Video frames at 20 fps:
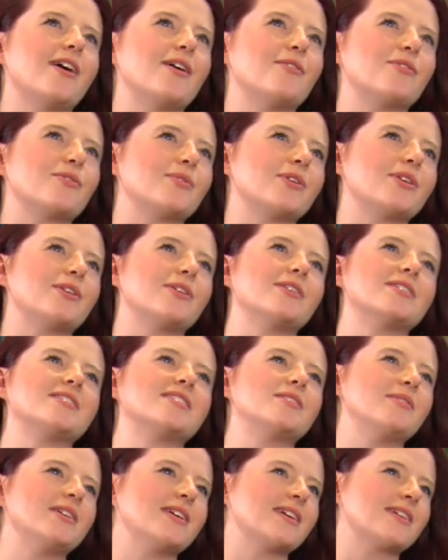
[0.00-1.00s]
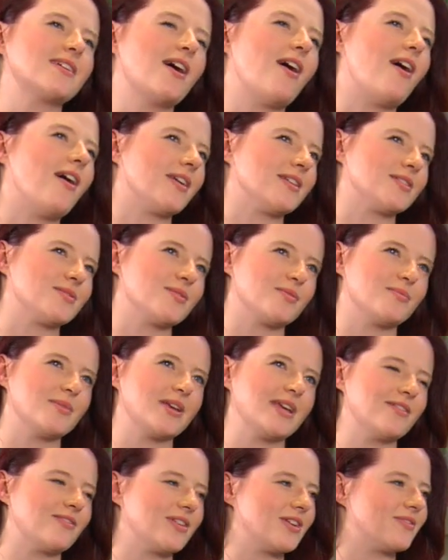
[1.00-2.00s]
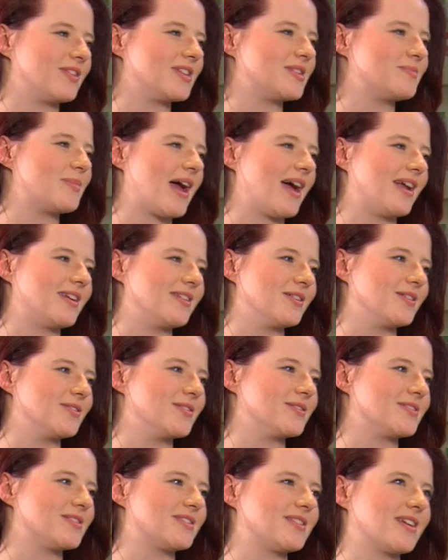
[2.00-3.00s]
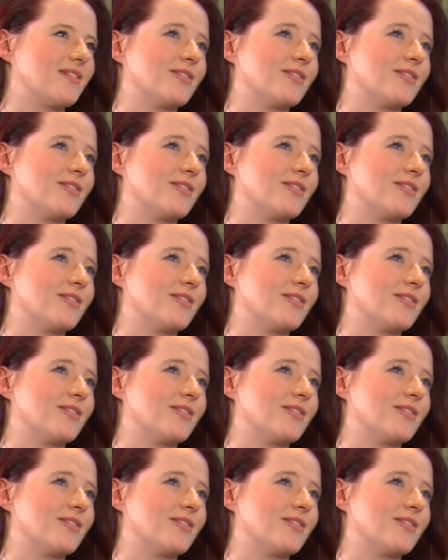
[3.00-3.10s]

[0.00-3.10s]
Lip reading: I would want a nurse to be honest with me, even if it's bad news.